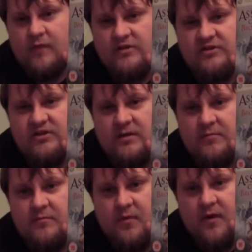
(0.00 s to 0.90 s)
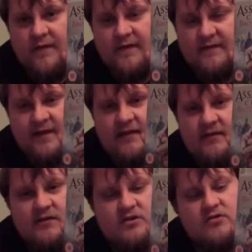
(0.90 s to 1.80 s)
and uh,
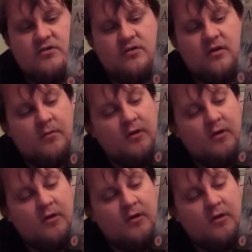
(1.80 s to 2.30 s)
tomorrow,